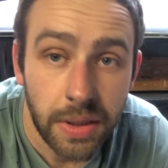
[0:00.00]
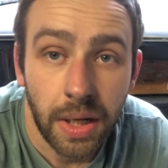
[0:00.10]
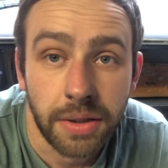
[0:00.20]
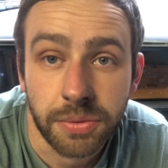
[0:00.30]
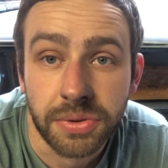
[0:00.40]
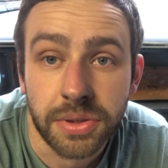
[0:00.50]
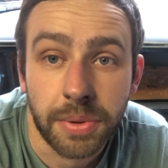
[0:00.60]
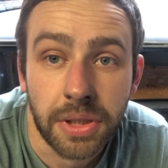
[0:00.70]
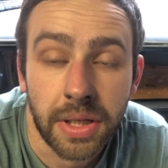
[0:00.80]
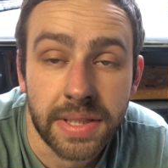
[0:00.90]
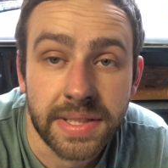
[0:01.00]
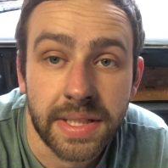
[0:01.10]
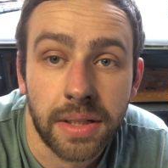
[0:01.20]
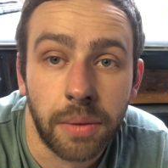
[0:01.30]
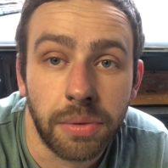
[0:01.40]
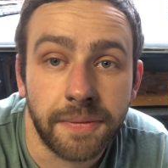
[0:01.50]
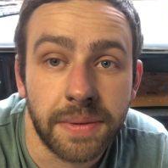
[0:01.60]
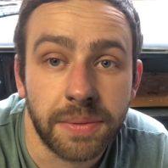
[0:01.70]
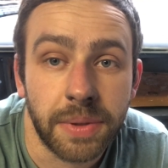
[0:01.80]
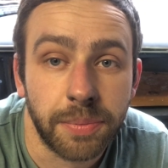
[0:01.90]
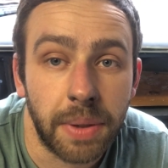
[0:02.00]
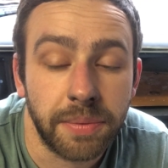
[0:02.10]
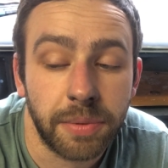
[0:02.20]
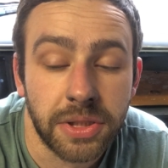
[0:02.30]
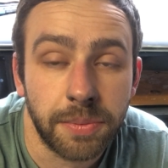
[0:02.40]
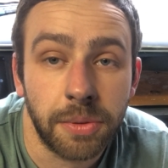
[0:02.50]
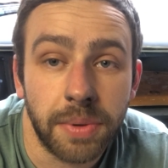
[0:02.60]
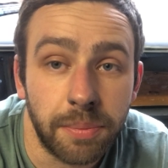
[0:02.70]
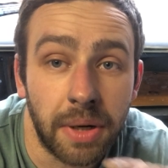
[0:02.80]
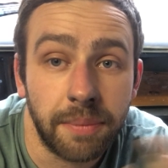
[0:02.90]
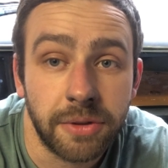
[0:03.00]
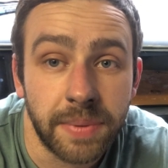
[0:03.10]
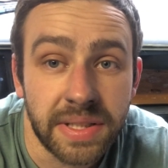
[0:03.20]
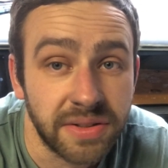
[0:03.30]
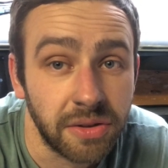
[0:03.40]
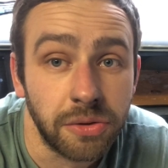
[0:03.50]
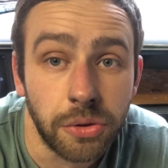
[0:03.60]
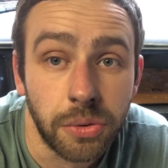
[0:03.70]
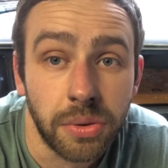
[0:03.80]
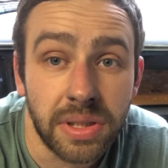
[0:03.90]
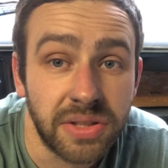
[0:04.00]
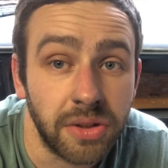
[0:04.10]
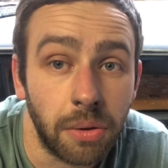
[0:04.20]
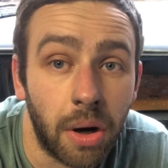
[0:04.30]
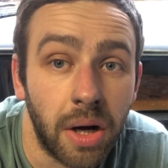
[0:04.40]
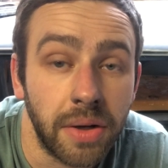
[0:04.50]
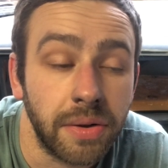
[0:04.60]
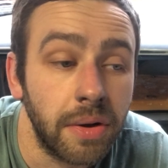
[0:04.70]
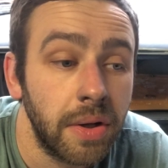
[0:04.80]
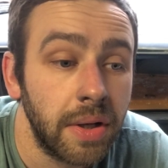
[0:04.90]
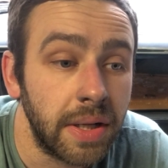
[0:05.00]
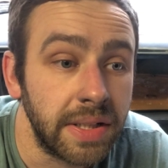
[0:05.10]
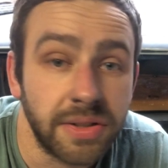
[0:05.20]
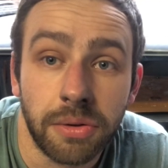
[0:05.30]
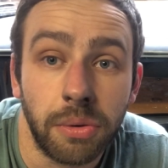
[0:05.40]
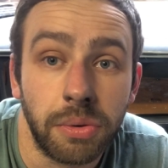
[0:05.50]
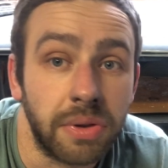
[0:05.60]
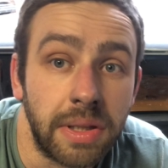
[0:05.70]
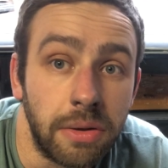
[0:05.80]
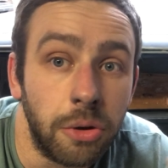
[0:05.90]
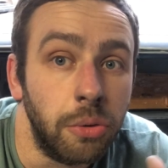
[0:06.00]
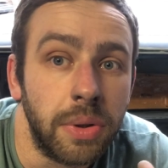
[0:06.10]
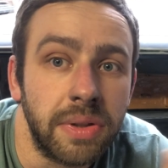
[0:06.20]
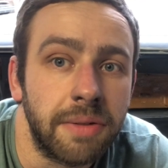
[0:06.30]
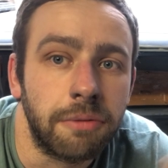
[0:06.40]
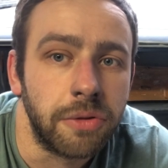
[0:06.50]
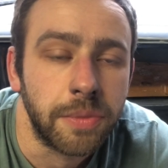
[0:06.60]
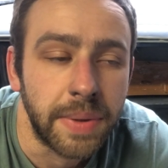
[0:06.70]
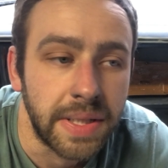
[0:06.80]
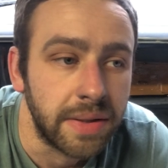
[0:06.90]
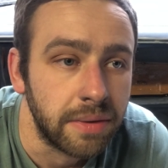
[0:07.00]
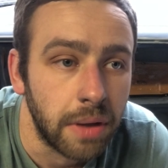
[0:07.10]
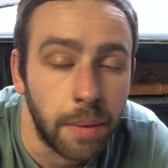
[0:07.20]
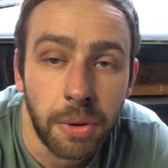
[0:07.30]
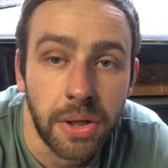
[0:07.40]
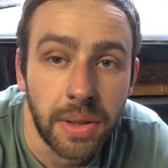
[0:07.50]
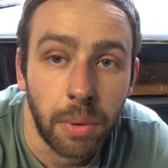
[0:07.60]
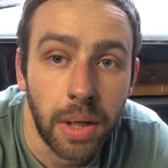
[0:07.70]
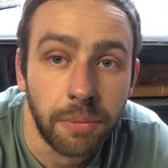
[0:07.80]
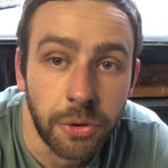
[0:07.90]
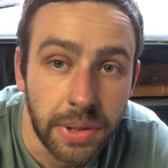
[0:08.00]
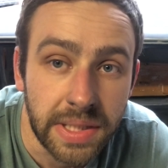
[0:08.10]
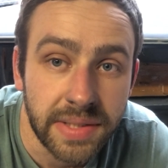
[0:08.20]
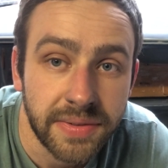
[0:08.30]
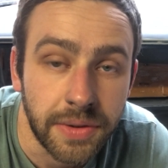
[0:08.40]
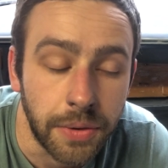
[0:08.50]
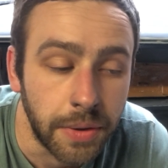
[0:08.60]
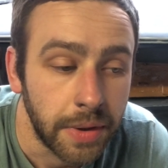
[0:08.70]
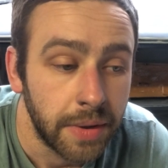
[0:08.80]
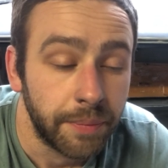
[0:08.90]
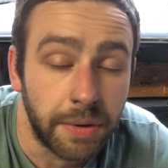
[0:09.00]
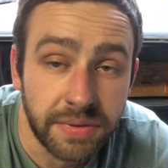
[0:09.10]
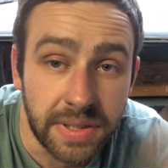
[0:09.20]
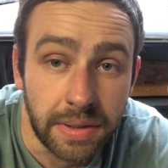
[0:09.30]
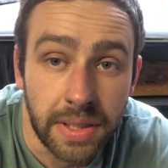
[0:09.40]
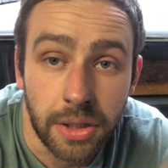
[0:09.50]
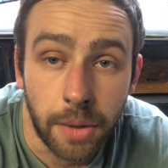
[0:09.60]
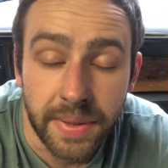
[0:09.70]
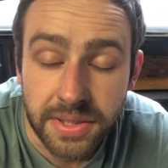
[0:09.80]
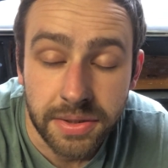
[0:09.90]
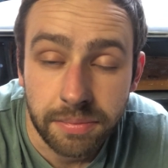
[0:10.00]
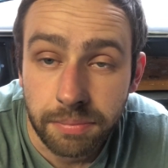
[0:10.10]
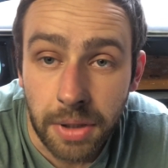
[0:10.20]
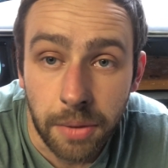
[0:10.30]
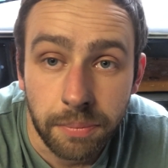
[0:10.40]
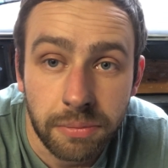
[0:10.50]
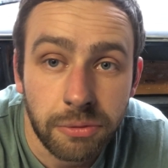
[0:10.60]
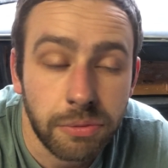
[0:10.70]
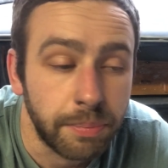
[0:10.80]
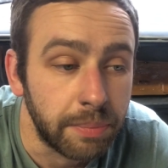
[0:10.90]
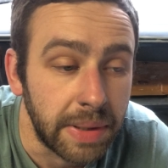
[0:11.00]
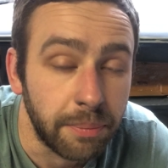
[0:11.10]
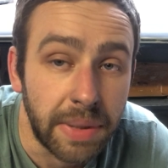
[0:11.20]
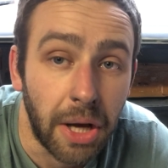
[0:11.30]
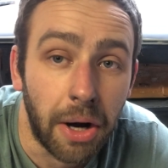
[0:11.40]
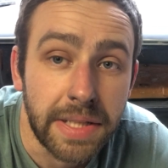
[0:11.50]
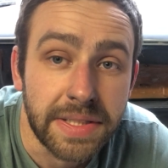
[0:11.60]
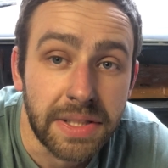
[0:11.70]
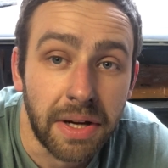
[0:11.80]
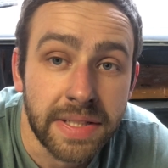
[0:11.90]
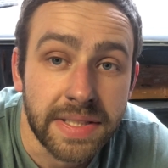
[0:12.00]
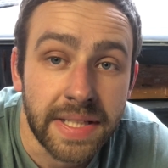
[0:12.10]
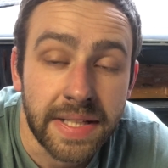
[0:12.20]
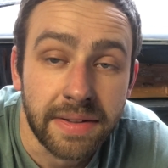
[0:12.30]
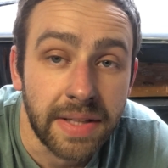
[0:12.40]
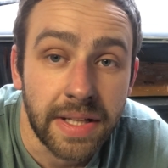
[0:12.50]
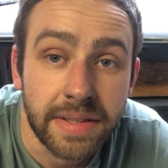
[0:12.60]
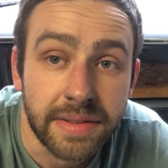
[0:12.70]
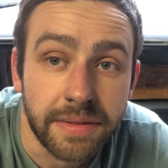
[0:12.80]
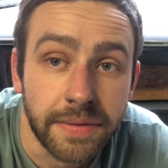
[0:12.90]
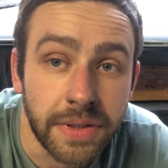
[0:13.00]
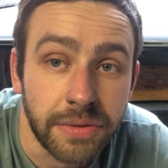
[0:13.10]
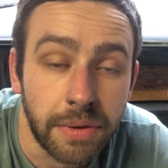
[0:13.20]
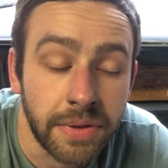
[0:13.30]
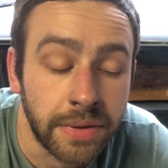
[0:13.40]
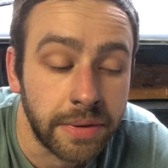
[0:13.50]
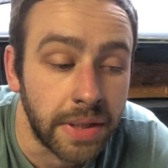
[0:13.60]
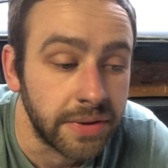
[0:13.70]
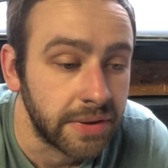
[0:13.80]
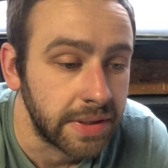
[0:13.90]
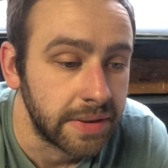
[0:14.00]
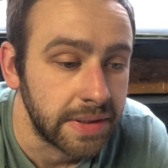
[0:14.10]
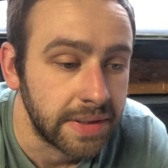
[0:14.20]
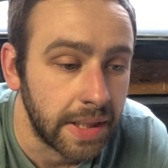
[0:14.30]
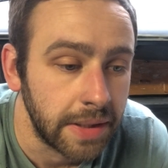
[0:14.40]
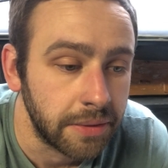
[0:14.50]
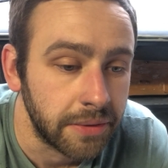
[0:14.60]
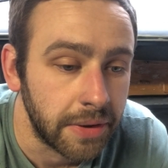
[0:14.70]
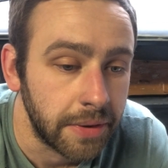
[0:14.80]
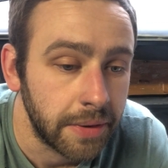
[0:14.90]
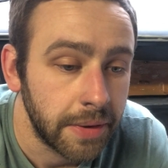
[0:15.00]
I just wanted to bring you guys in. I want to feel as much prep as possible, but the prep to me is so new, it's so hard, it's so new and different to me, and I'm learning while I'm doing this. So obviously in the comments, you know, be kind and nice. At the end of the day, this is the first time I've done something to this scale. So